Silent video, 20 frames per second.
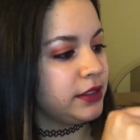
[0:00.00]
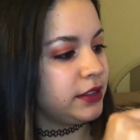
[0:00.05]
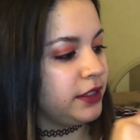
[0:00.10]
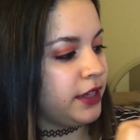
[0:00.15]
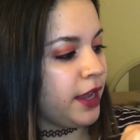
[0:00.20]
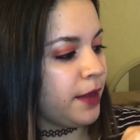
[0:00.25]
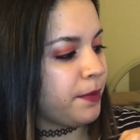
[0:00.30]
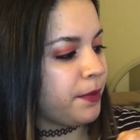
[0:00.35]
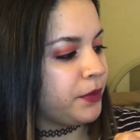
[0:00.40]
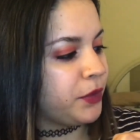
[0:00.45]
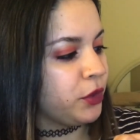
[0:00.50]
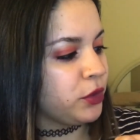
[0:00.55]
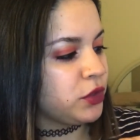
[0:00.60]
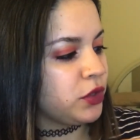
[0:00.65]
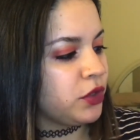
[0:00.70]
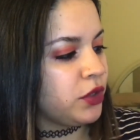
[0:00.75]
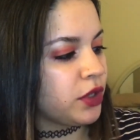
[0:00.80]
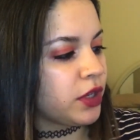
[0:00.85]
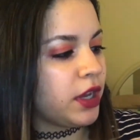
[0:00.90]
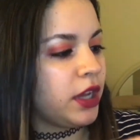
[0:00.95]
yep, those
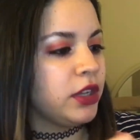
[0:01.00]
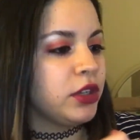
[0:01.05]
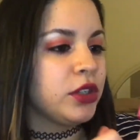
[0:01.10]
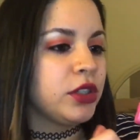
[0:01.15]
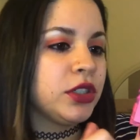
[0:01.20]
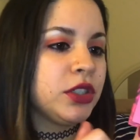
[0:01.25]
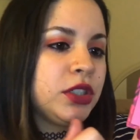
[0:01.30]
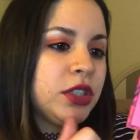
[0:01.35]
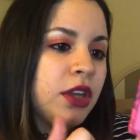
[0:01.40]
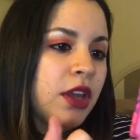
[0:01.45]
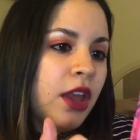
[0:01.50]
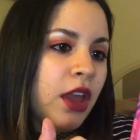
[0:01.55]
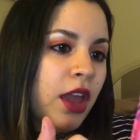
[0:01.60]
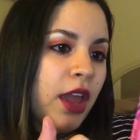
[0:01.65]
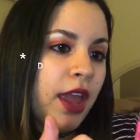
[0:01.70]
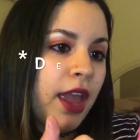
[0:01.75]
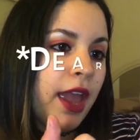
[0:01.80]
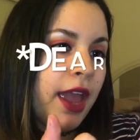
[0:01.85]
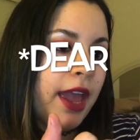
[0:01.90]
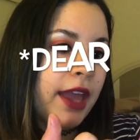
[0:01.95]
are the colors.
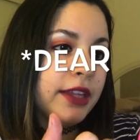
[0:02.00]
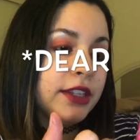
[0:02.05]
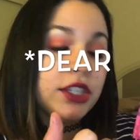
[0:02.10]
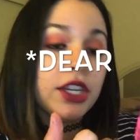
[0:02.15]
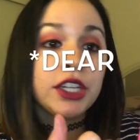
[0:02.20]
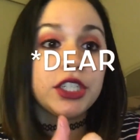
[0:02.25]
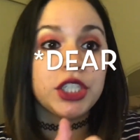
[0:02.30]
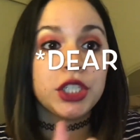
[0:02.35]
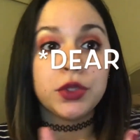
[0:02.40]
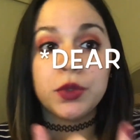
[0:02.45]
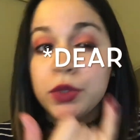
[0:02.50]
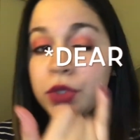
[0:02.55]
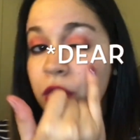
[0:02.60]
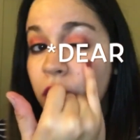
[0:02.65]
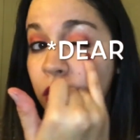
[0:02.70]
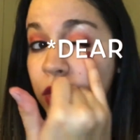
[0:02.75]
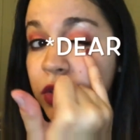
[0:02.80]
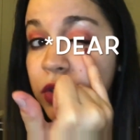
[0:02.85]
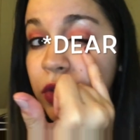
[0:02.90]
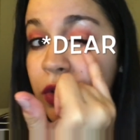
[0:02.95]
And Duchess was
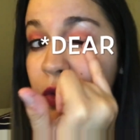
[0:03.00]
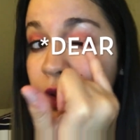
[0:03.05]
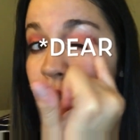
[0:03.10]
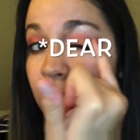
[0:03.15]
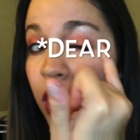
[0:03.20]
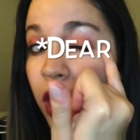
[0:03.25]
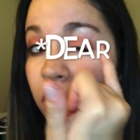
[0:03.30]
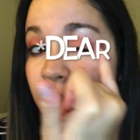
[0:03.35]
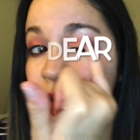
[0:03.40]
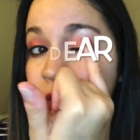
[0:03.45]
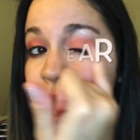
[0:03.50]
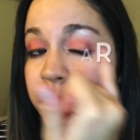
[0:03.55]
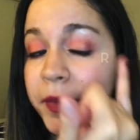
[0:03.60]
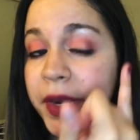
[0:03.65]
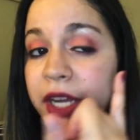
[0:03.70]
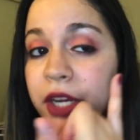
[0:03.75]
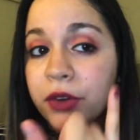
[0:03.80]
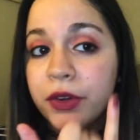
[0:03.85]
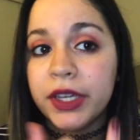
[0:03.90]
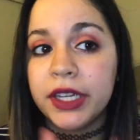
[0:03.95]
also all over
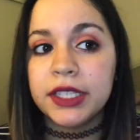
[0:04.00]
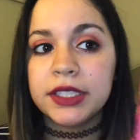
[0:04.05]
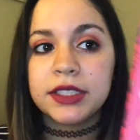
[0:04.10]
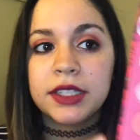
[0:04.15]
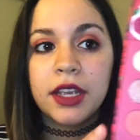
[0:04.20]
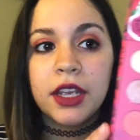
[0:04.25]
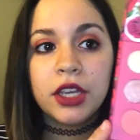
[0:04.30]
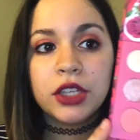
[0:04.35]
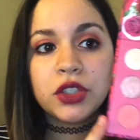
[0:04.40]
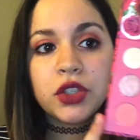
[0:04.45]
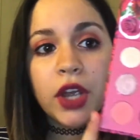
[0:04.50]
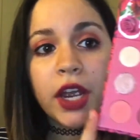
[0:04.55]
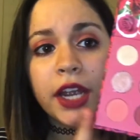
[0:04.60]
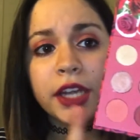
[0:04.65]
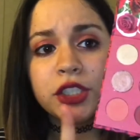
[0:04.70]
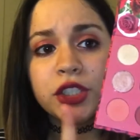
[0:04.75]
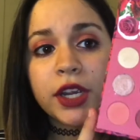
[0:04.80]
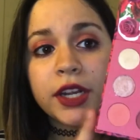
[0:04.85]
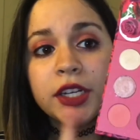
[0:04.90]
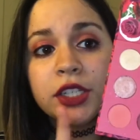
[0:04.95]
my crease. So I
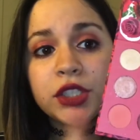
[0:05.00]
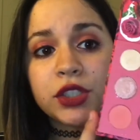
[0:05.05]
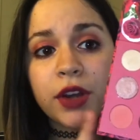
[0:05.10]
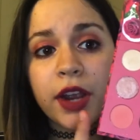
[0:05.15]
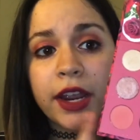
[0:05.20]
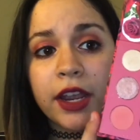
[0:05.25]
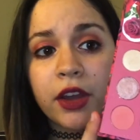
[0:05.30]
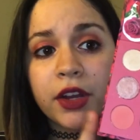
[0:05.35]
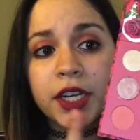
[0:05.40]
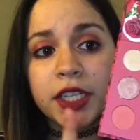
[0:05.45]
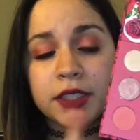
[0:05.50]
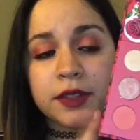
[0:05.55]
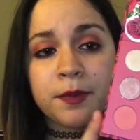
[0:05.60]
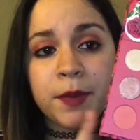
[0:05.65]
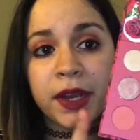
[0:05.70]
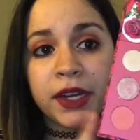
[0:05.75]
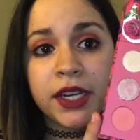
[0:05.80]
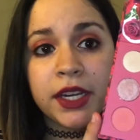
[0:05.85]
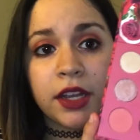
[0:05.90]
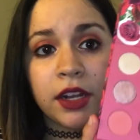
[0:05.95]
try to try on as
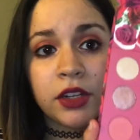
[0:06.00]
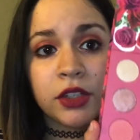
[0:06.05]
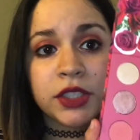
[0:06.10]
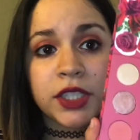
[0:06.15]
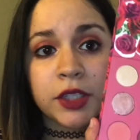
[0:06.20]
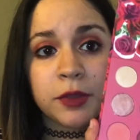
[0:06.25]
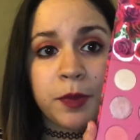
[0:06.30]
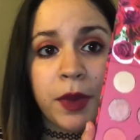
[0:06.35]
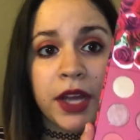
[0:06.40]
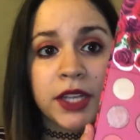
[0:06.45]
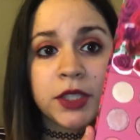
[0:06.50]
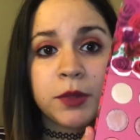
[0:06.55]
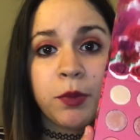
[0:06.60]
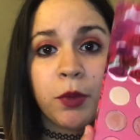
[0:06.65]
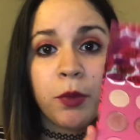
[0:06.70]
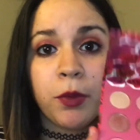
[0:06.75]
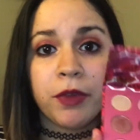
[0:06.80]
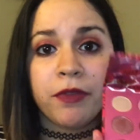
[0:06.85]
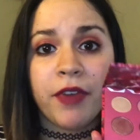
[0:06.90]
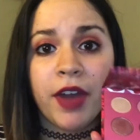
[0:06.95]
many colors as
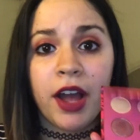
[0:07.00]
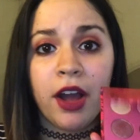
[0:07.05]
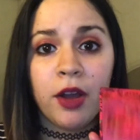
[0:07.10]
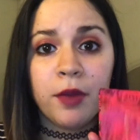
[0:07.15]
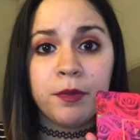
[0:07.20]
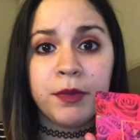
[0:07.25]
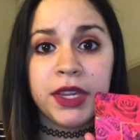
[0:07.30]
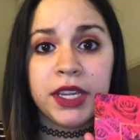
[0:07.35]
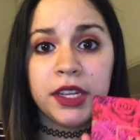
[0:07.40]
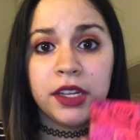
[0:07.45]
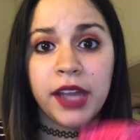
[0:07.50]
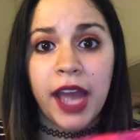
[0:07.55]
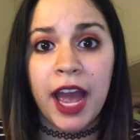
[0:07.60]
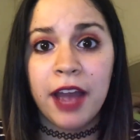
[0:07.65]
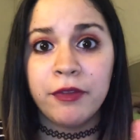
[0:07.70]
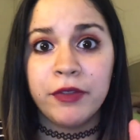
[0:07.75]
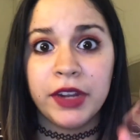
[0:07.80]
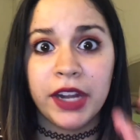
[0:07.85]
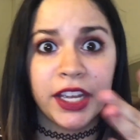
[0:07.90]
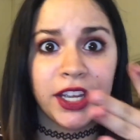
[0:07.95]
possible without me
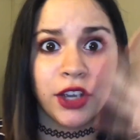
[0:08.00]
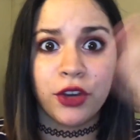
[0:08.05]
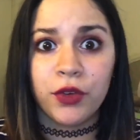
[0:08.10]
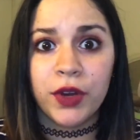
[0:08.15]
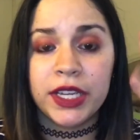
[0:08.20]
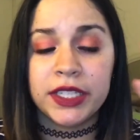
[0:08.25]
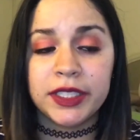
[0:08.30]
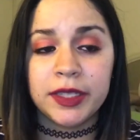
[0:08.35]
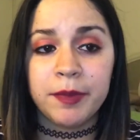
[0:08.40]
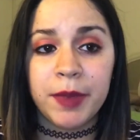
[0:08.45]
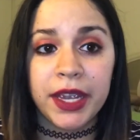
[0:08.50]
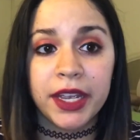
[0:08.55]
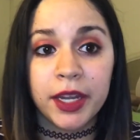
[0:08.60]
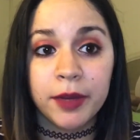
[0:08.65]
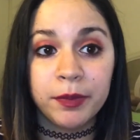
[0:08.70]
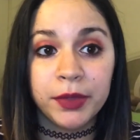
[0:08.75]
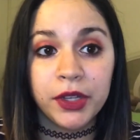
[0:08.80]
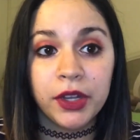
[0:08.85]
having like a crazy makeup